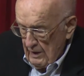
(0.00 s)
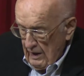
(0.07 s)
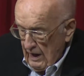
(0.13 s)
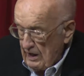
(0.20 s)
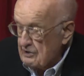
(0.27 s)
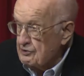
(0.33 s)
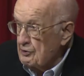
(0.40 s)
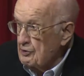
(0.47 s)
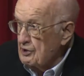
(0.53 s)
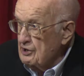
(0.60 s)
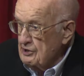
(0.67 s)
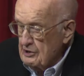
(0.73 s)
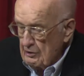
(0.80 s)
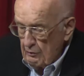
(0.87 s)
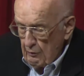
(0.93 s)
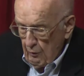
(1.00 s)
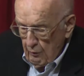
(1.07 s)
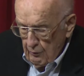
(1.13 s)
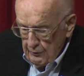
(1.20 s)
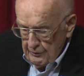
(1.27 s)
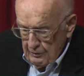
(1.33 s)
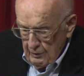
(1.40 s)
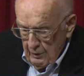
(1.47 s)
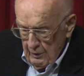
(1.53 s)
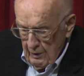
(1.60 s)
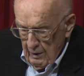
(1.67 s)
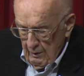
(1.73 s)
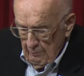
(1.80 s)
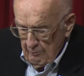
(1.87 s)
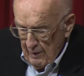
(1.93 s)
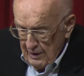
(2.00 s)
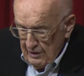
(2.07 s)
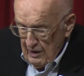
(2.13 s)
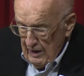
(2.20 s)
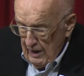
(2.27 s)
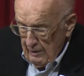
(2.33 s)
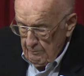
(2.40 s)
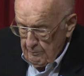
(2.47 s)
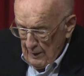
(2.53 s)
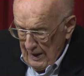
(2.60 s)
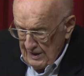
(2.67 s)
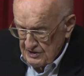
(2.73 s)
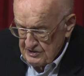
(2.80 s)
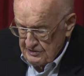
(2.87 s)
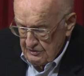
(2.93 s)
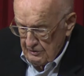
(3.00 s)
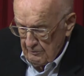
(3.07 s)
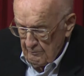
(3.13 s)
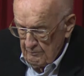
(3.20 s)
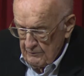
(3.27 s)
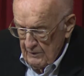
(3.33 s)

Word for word: a 30 year old Mennonite pastor